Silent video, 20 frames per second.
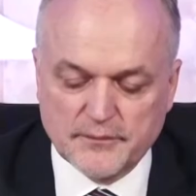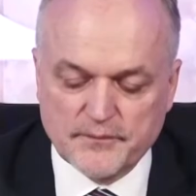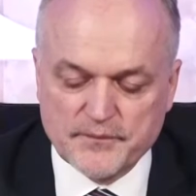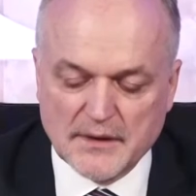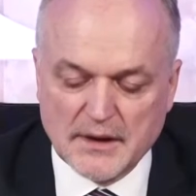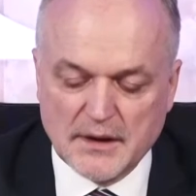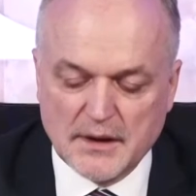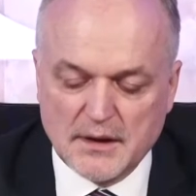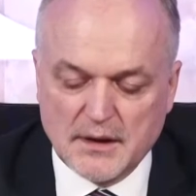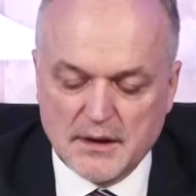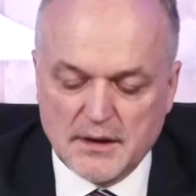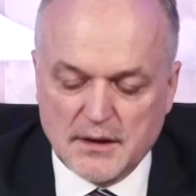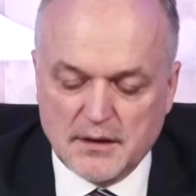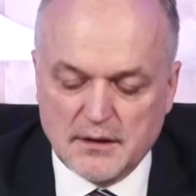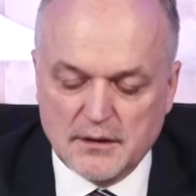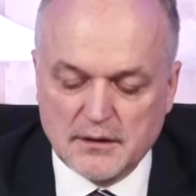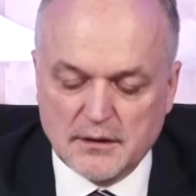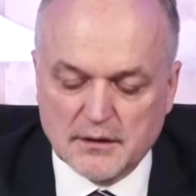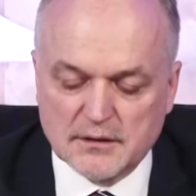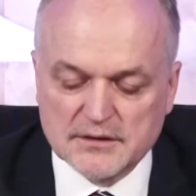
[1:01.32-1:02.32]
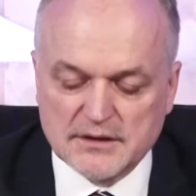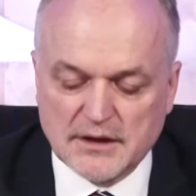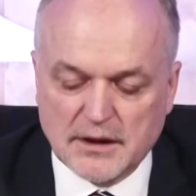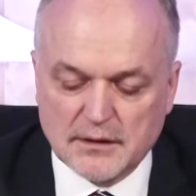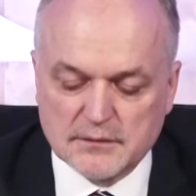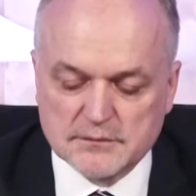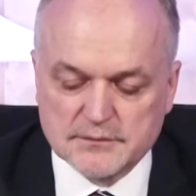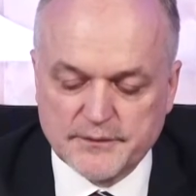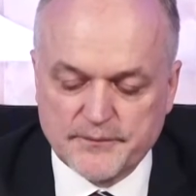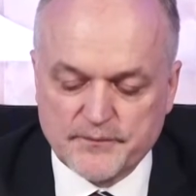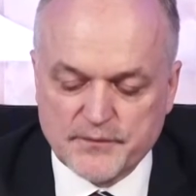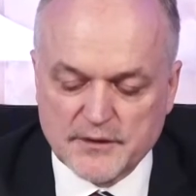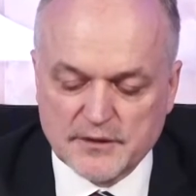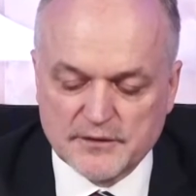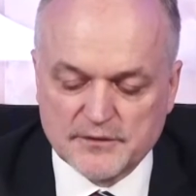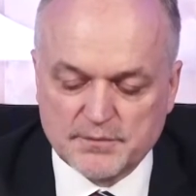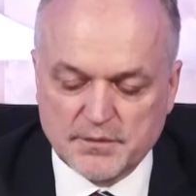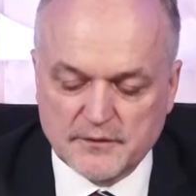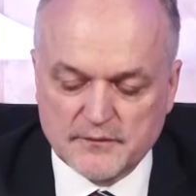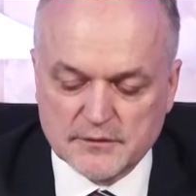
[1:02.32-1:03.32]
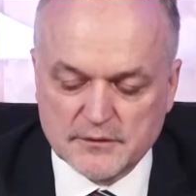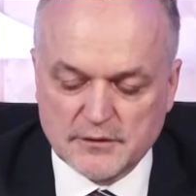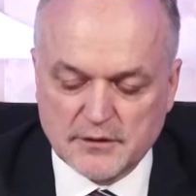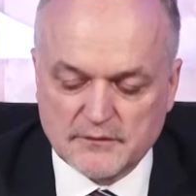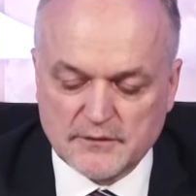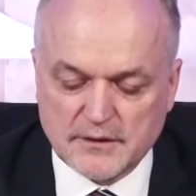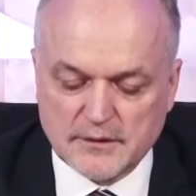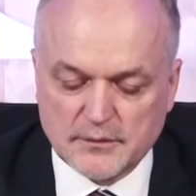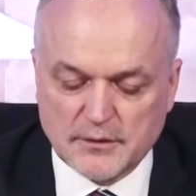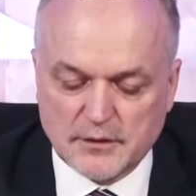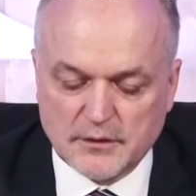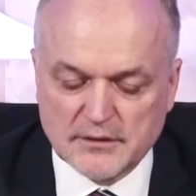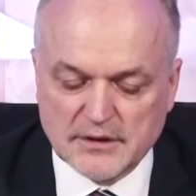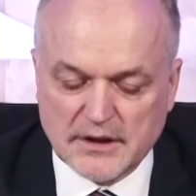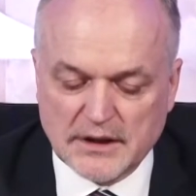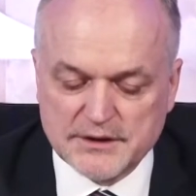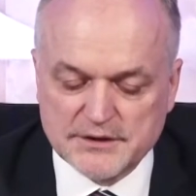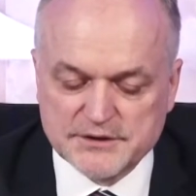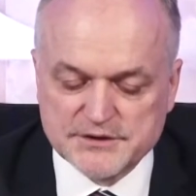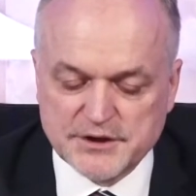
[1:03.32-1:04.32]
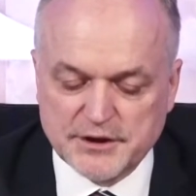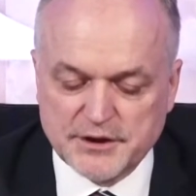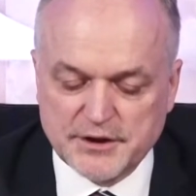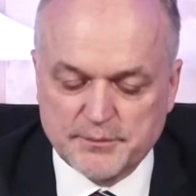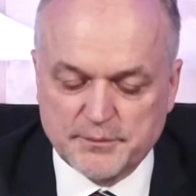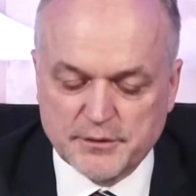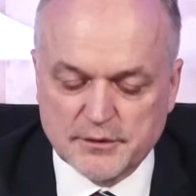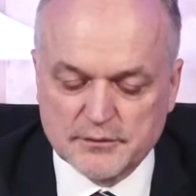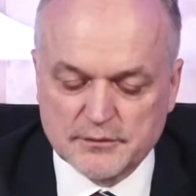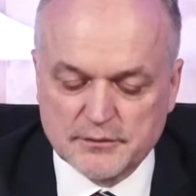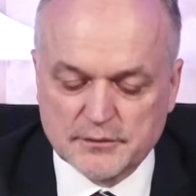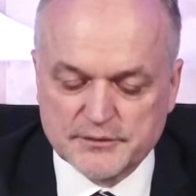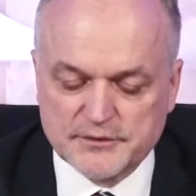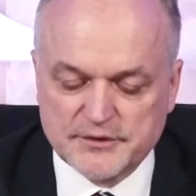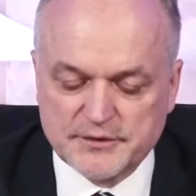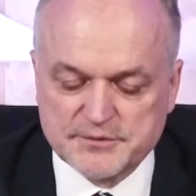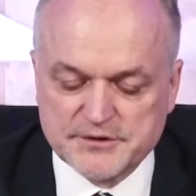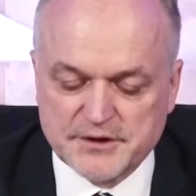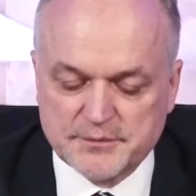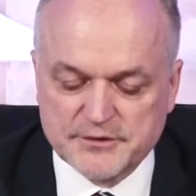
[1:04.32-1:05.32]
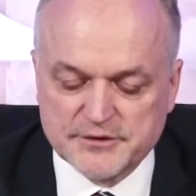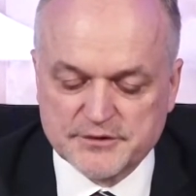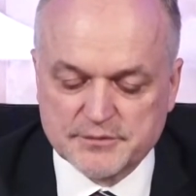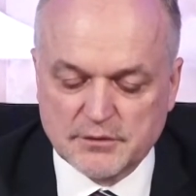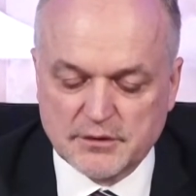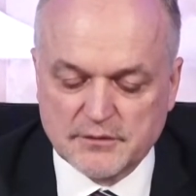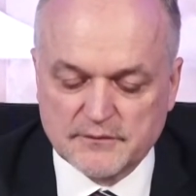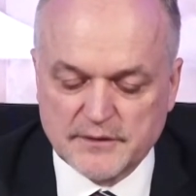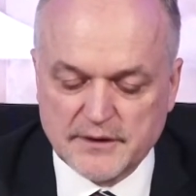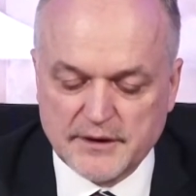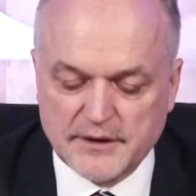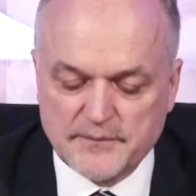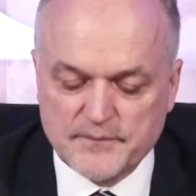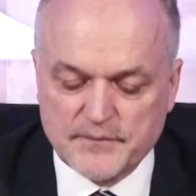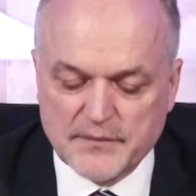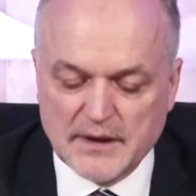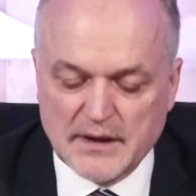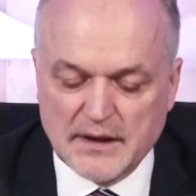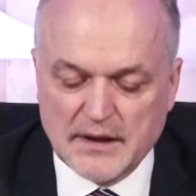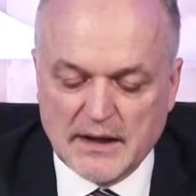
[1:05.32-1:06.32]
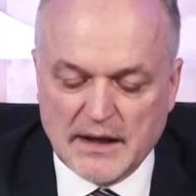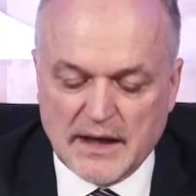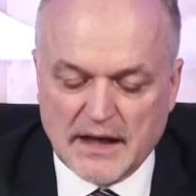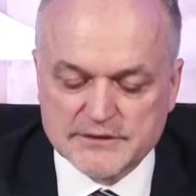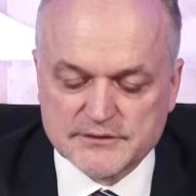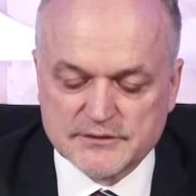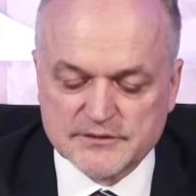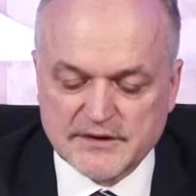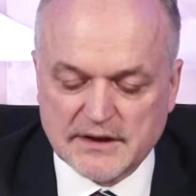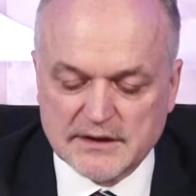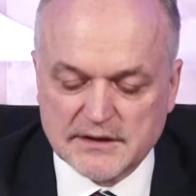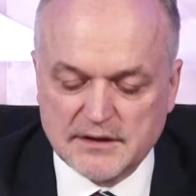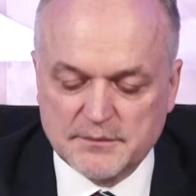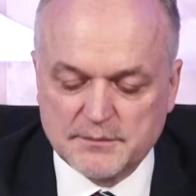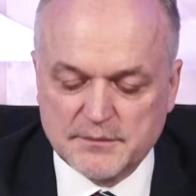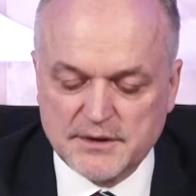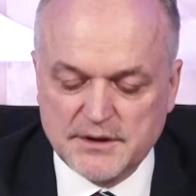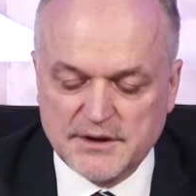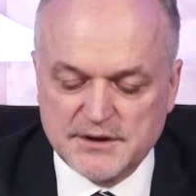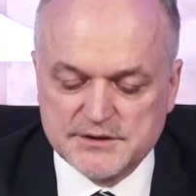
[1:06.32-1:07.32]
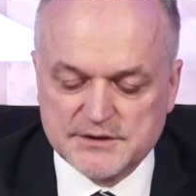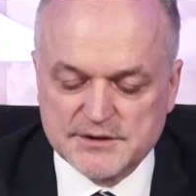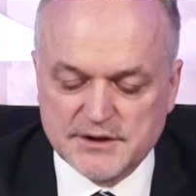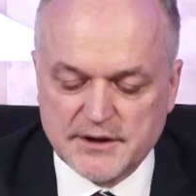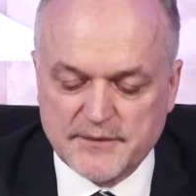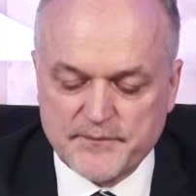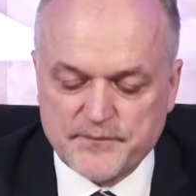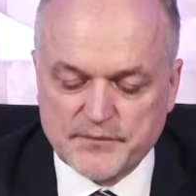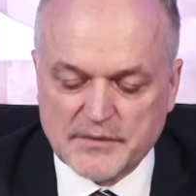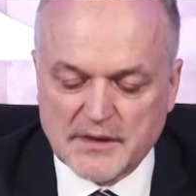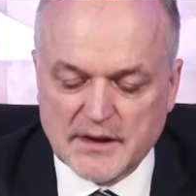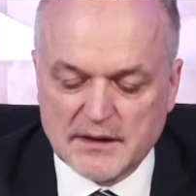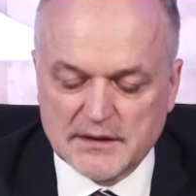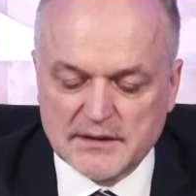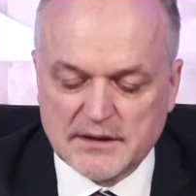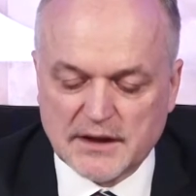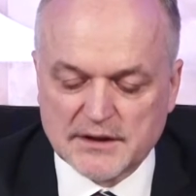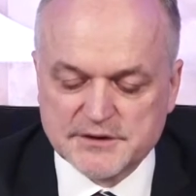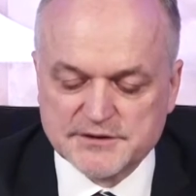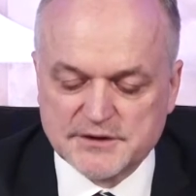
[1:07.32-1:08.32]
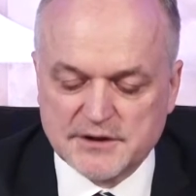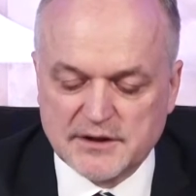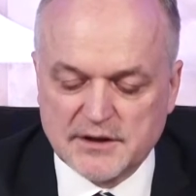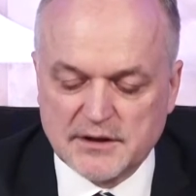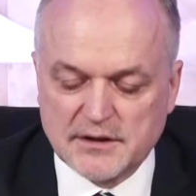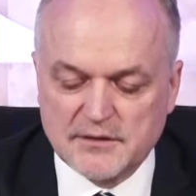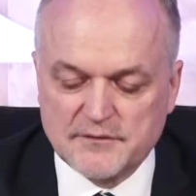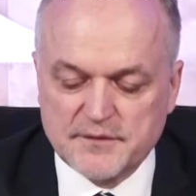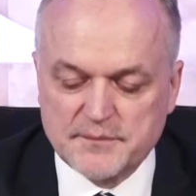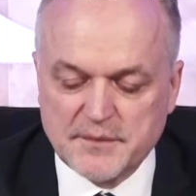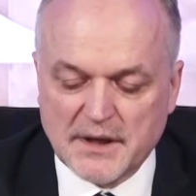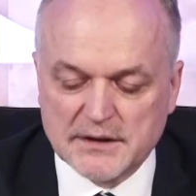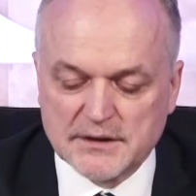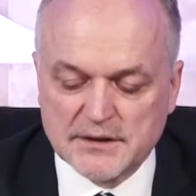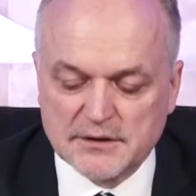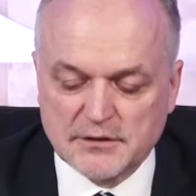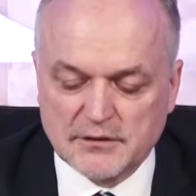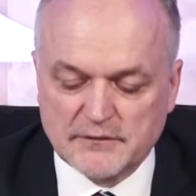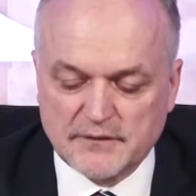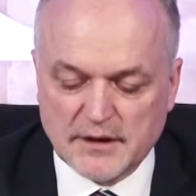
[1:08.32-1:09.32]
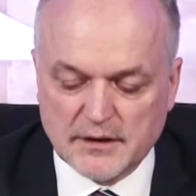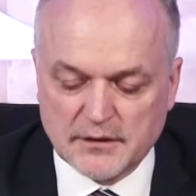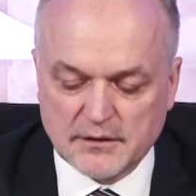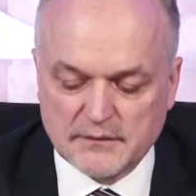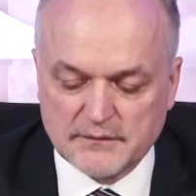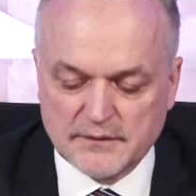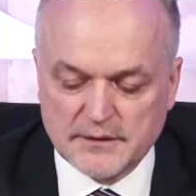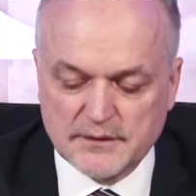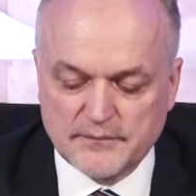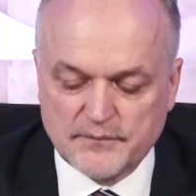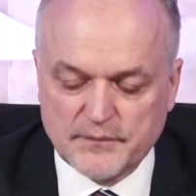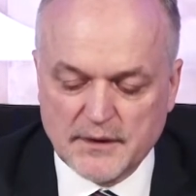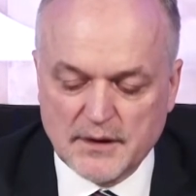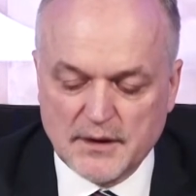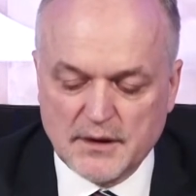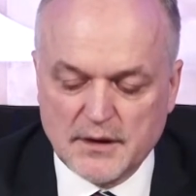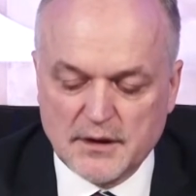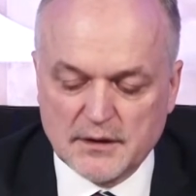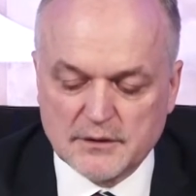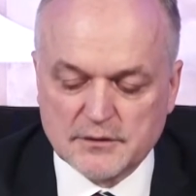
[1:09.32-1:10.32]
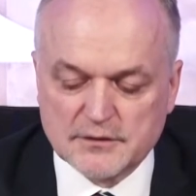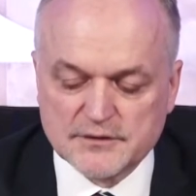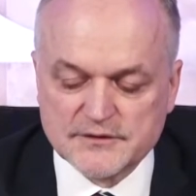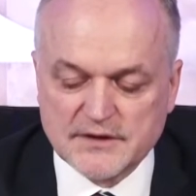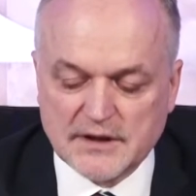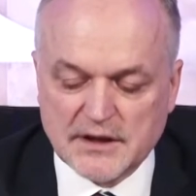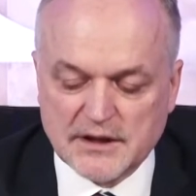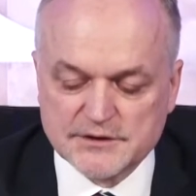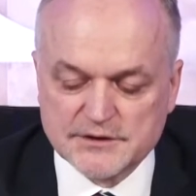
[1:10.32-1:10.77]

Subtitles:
the most stringent in Q2 of last year. This lockdown meant that there was less industrial production, and as a result, we had less